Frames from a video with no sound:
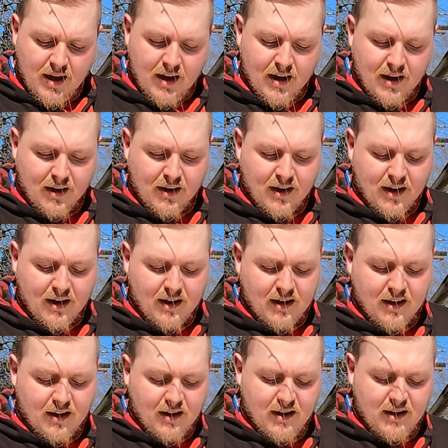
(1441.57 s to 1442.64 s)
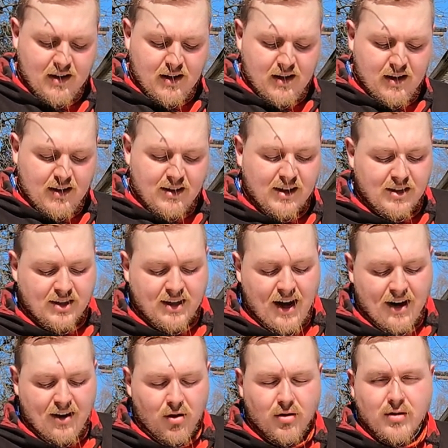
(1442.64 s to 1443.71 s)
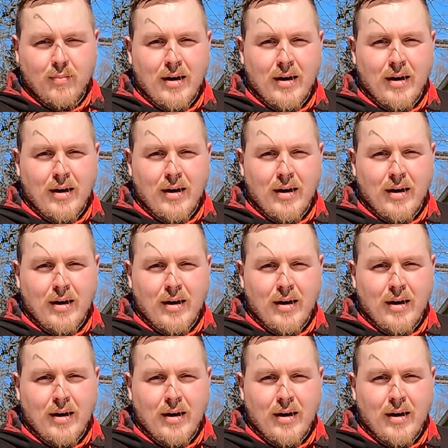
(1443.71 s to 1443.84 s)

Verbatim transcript: And uh, they just kind of hold